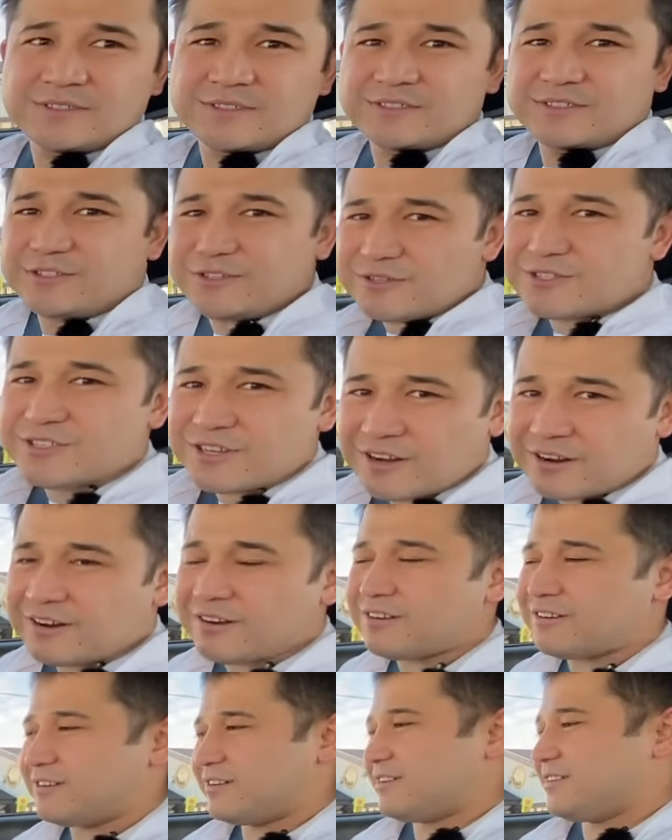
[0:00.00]
you
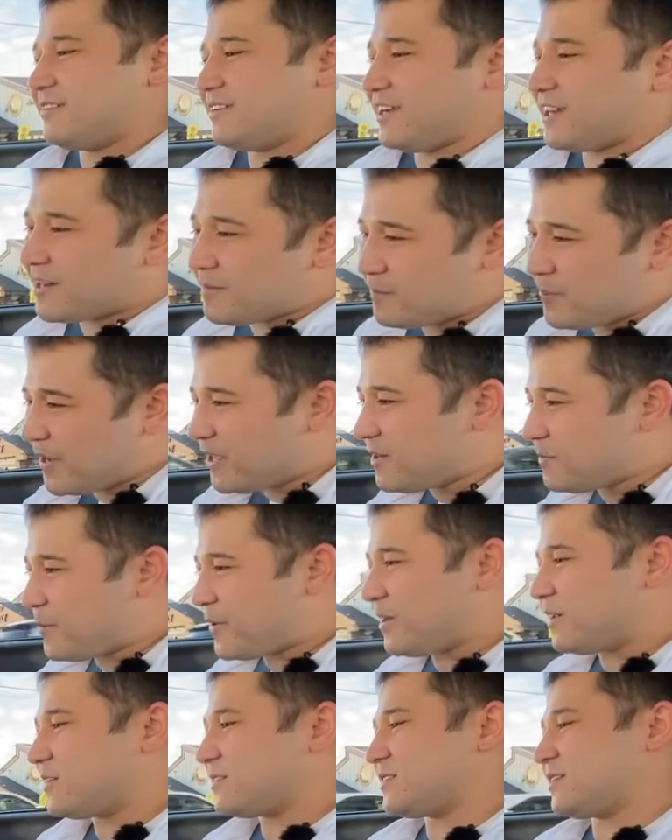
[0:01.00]
sucker, gotta pay the
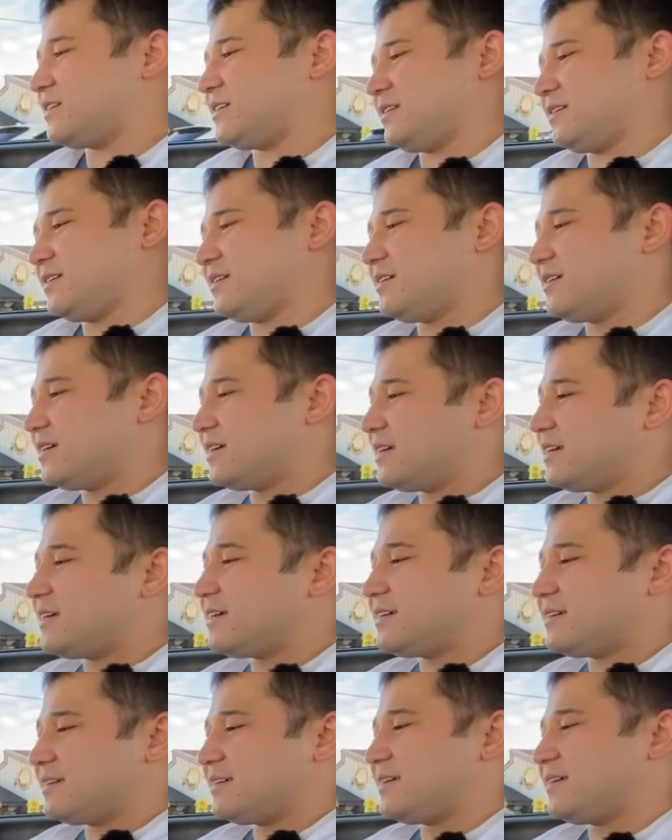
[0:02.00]
penalty.
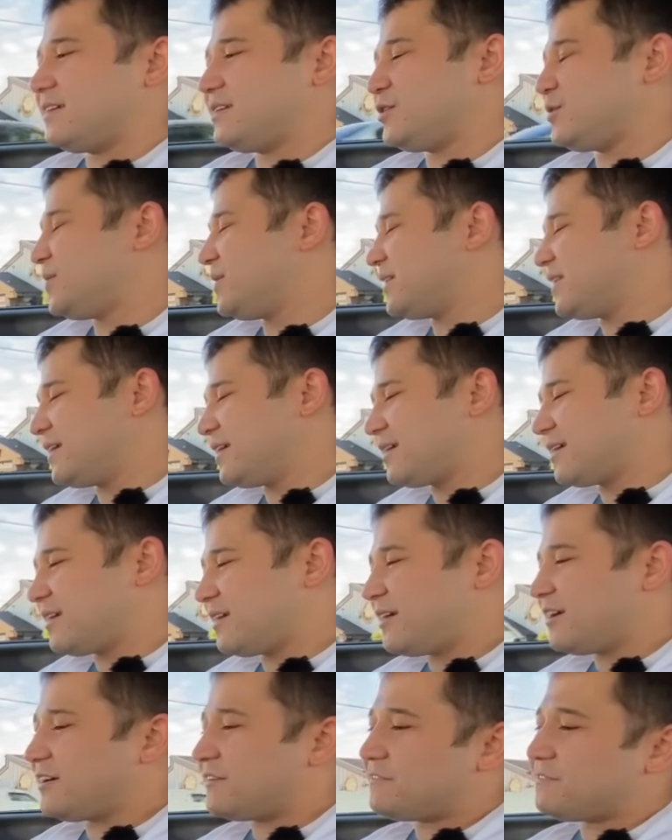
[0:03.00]
And you'd be like,
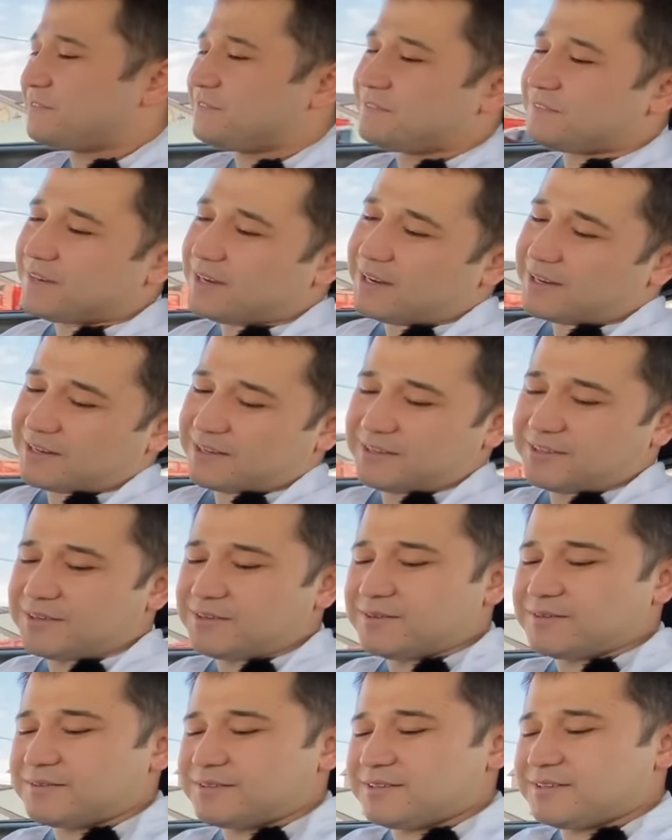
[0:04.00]
oh, fuck no,
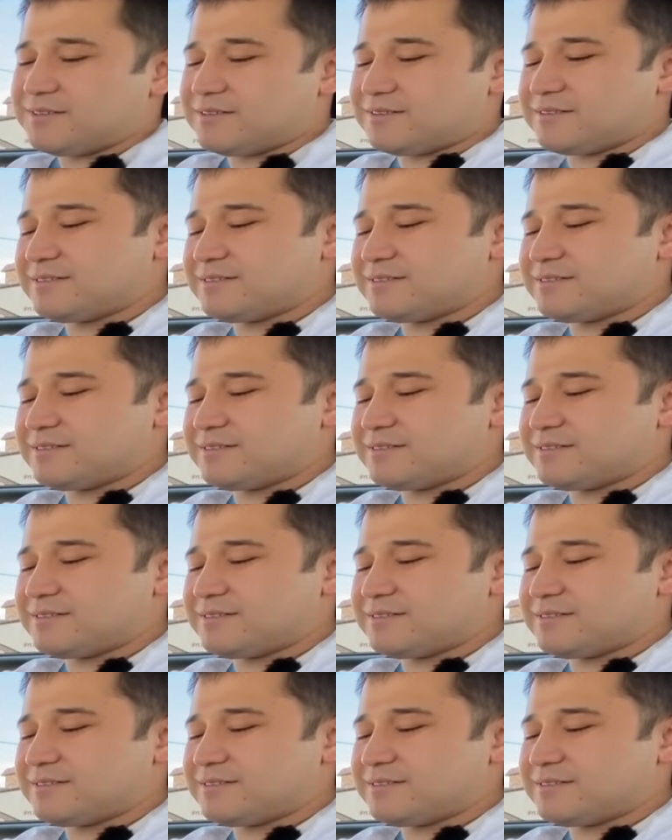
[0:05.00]
you know.